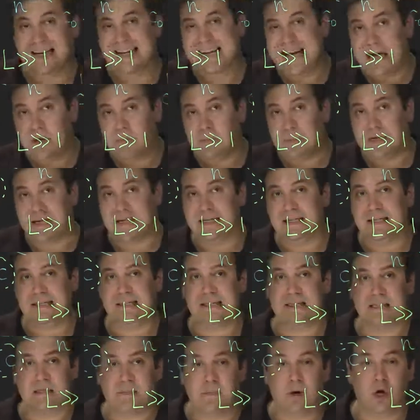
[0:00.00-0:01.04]
Gamma
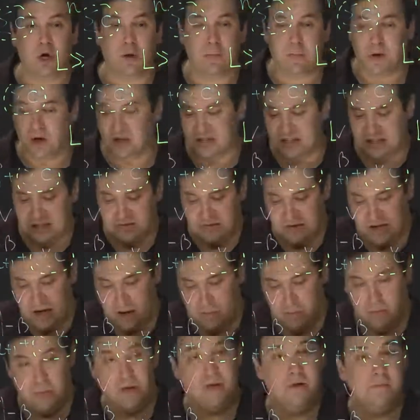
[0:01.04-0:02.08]
is a small positive
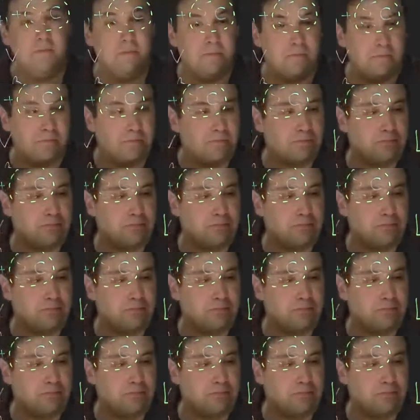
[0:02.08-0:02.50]
number